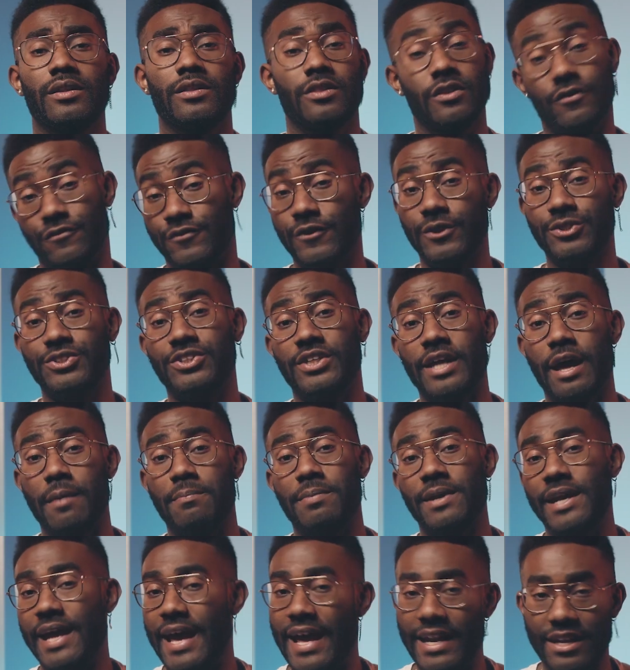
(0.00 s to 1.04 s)
The first
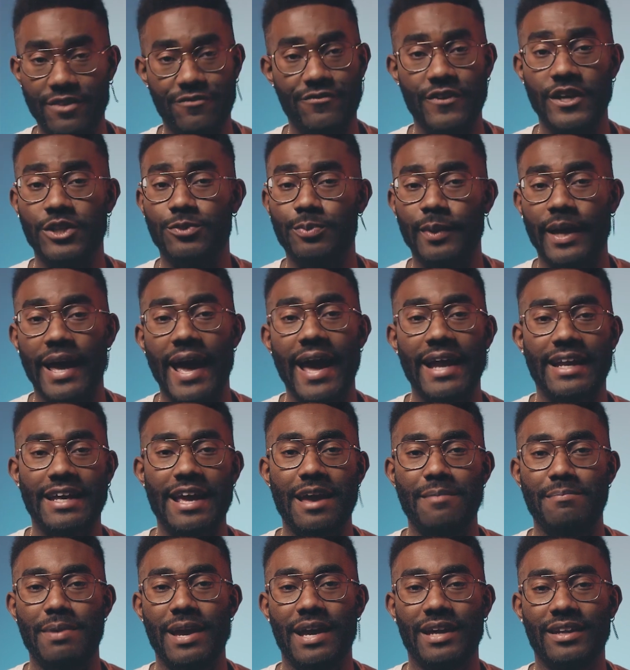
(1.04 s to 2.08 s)
step in any Facebook ad
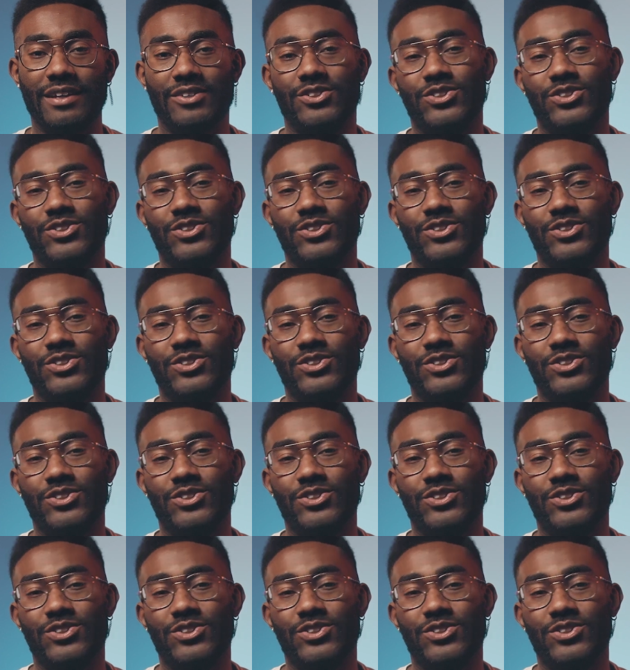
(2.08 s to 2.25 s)
campaign